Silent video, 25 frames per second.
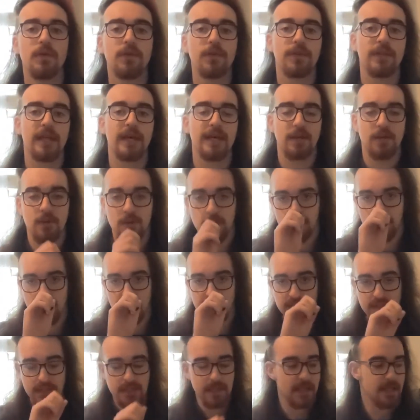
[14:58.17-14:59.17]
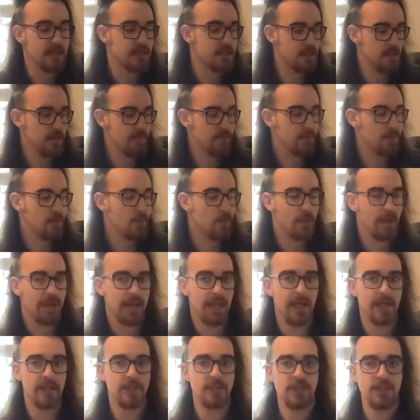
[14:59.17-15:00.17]
That chord just gets left in a ring.
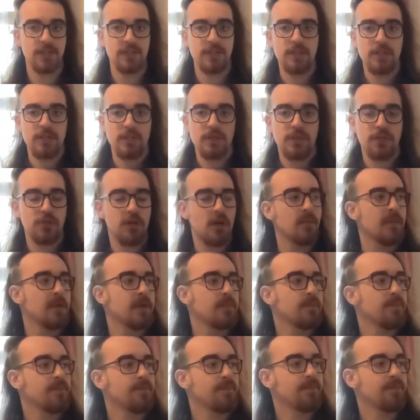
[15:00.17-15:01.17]
It's just you strum it.